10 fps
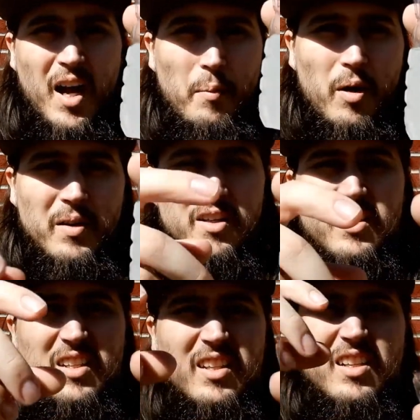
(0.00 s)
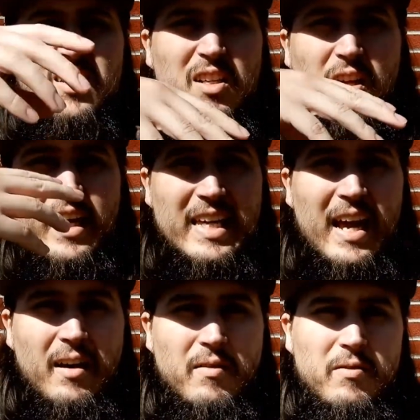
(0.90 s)
I probably could have did this
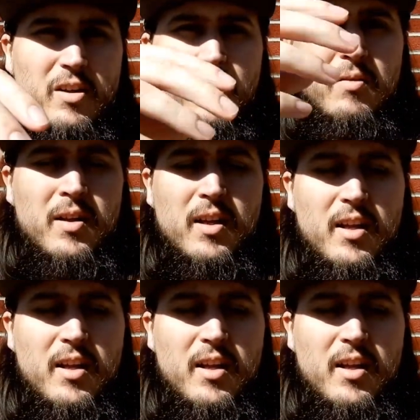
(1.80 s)
again, you know,